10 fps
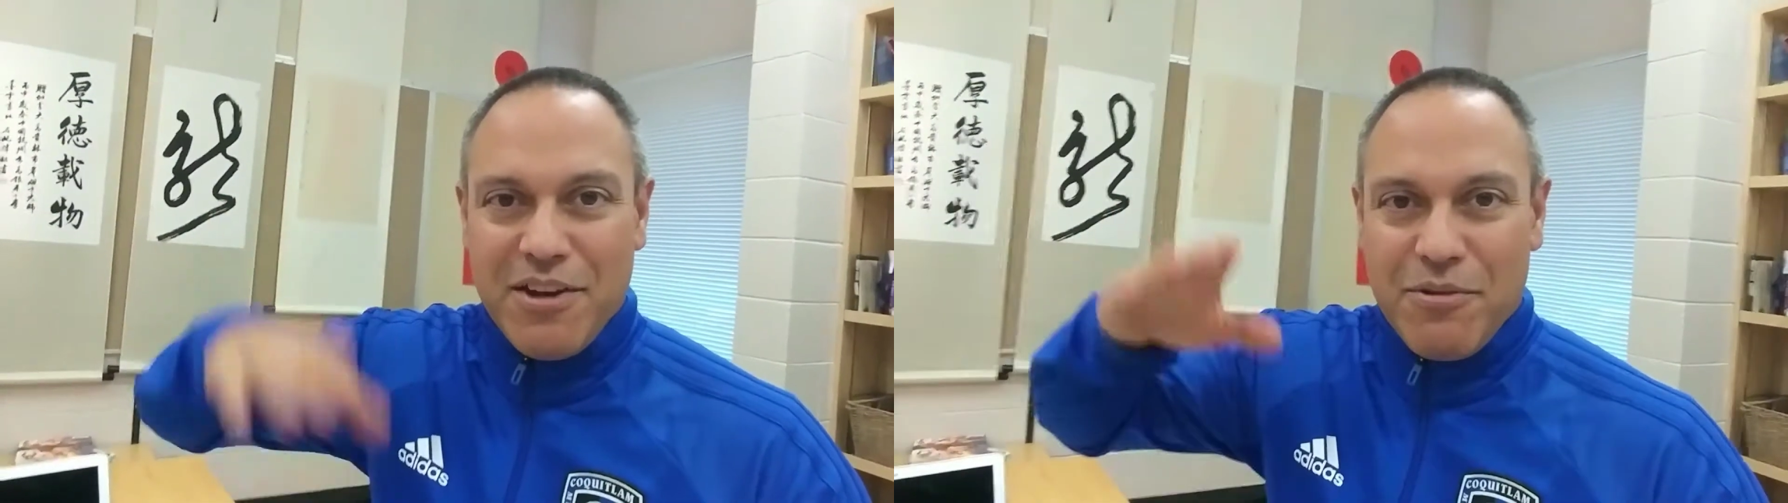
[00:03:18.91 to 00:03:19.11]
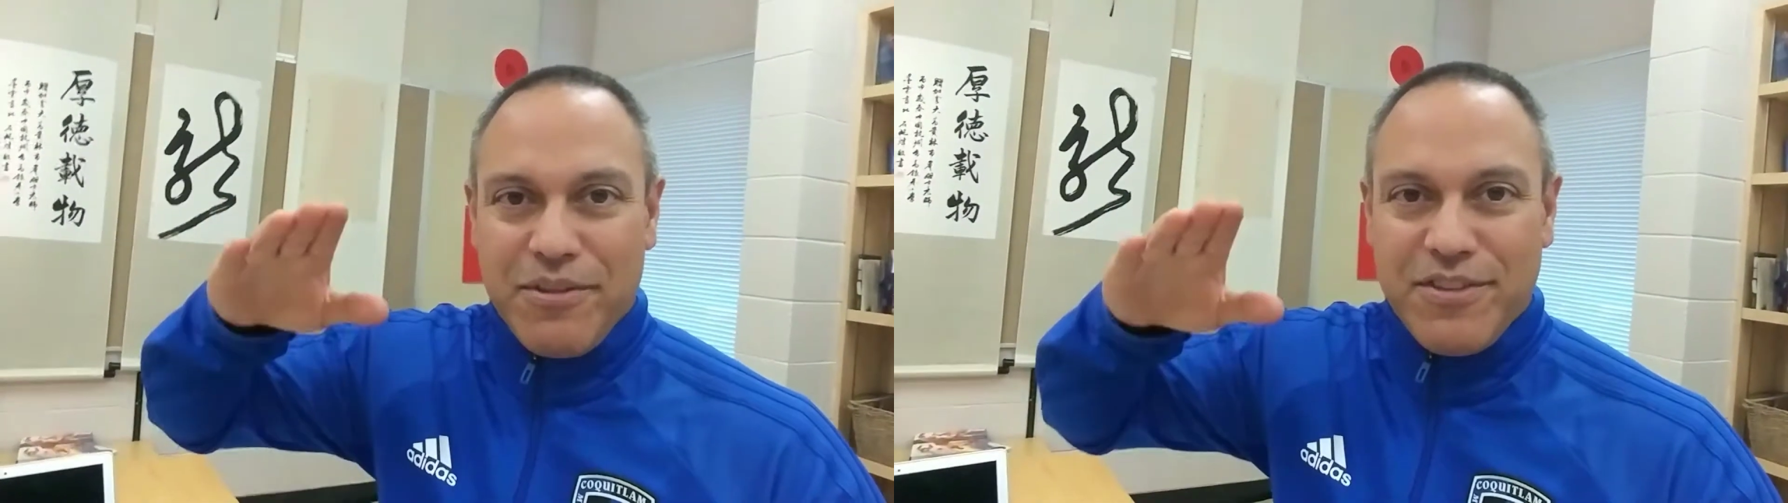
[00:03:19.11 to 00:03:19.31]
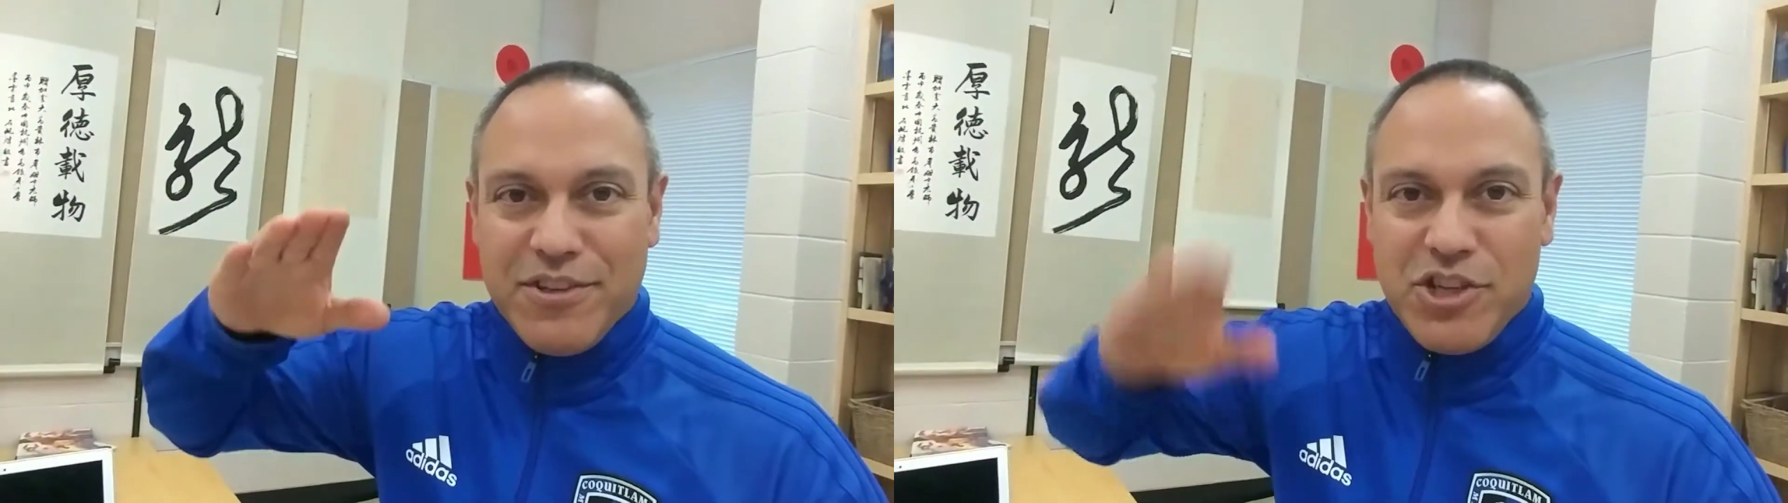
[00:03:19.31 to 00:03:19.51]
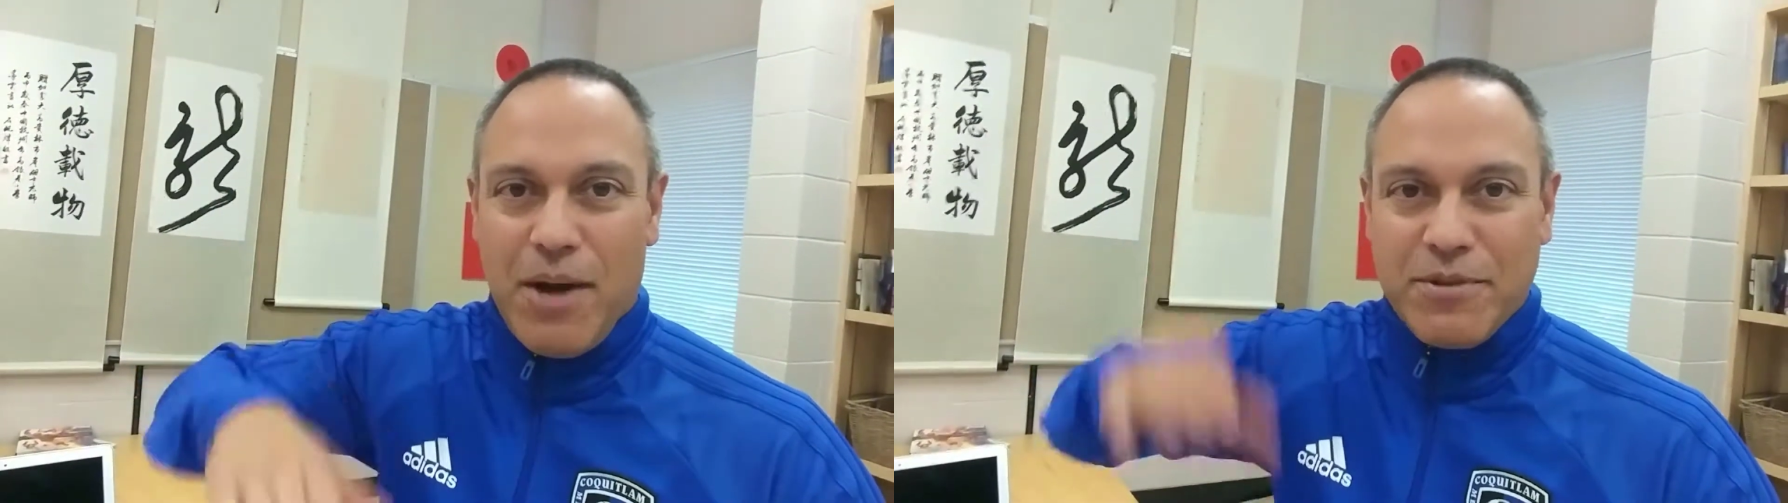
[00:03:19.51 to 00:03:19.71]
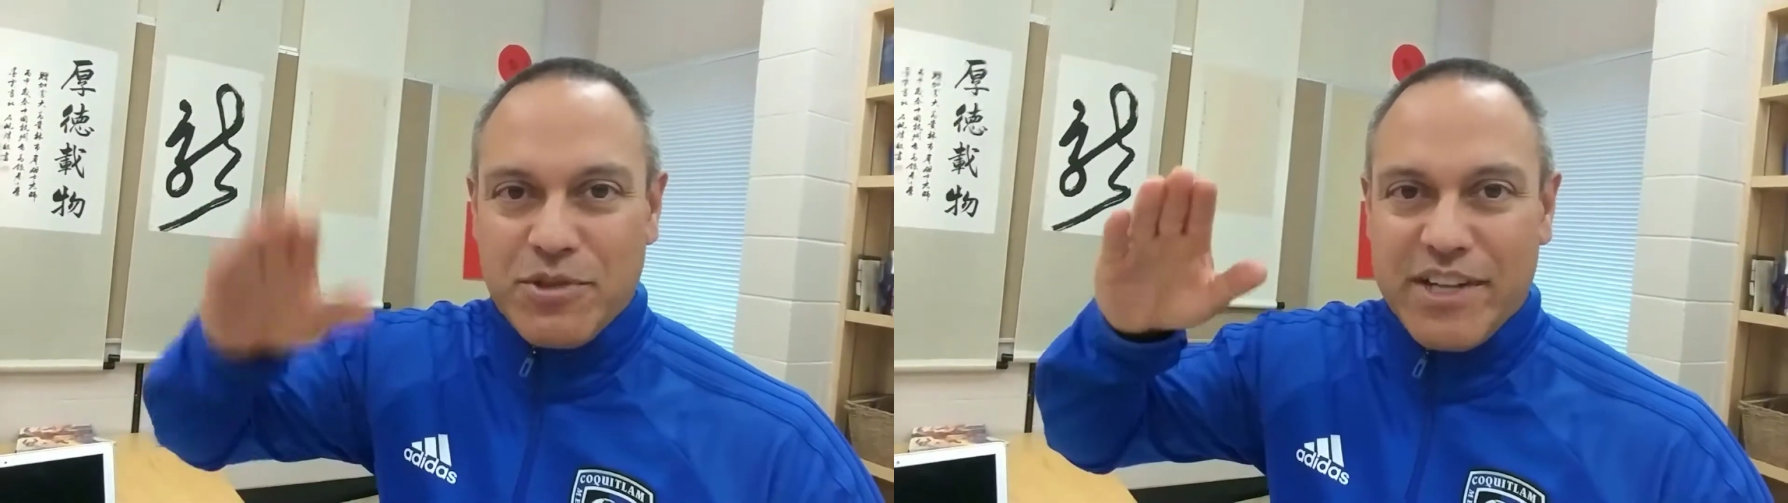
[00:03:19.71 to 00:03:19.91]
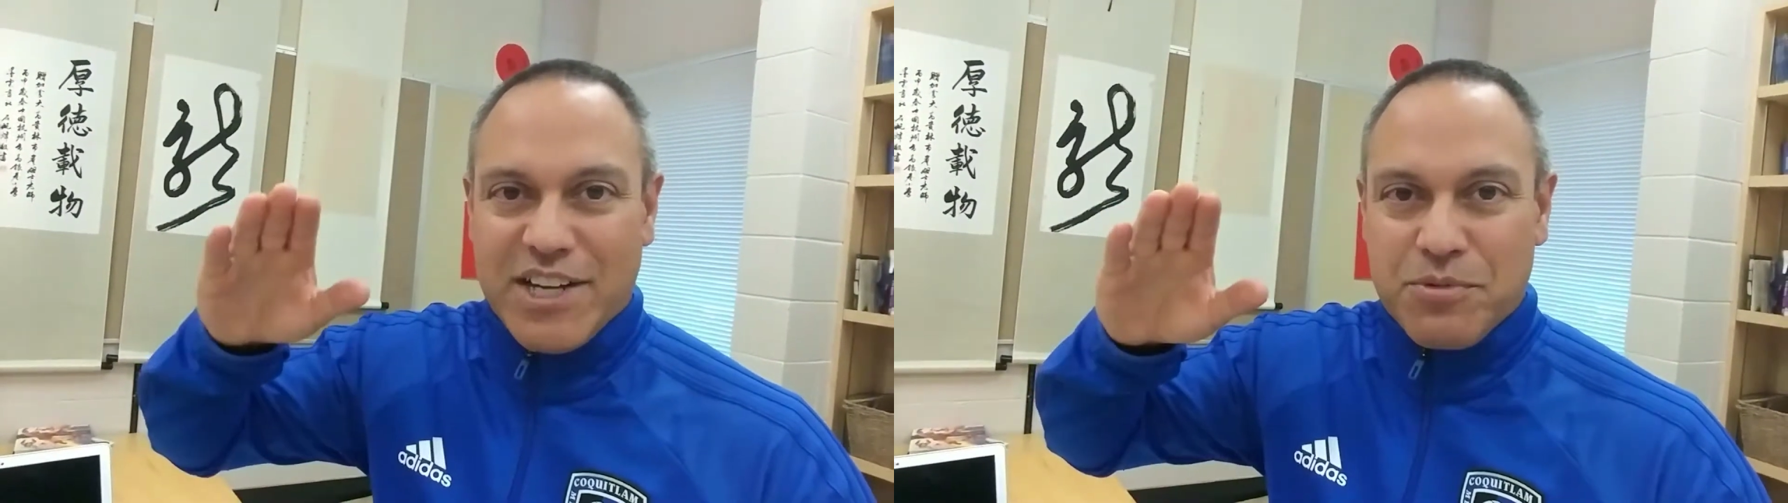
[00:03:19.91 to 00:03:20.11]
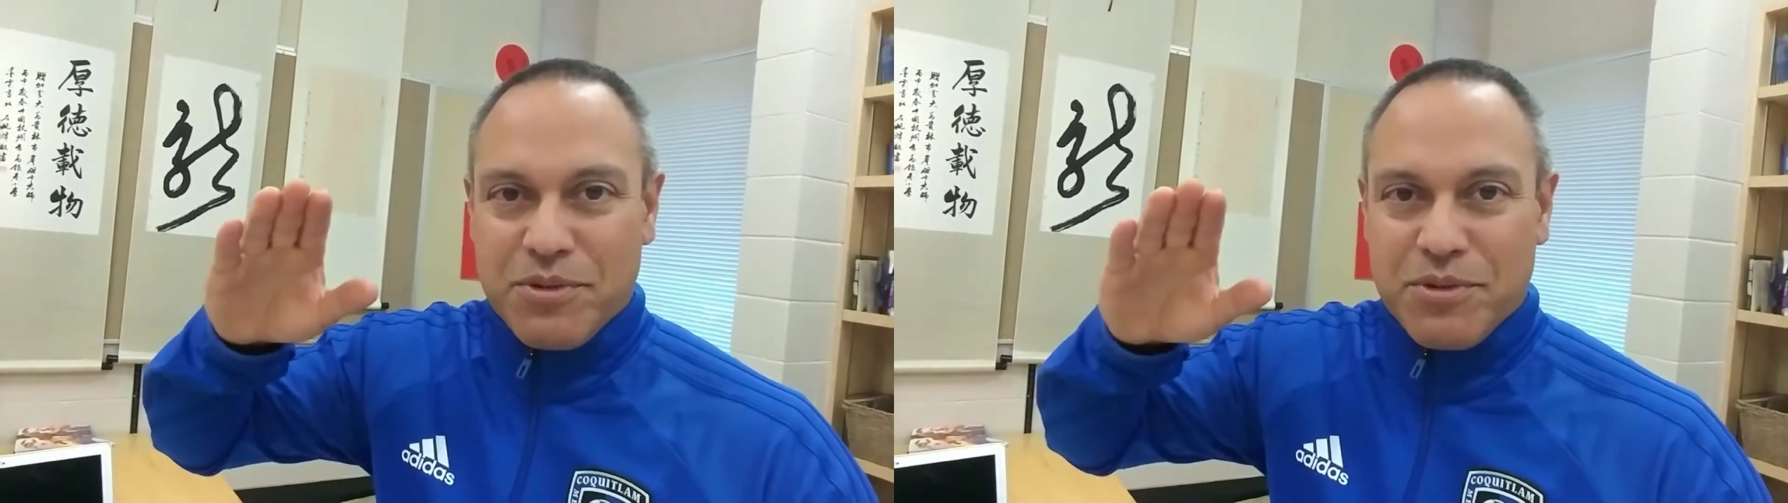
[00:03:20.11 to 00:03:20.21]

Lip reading: with Geometry Dash,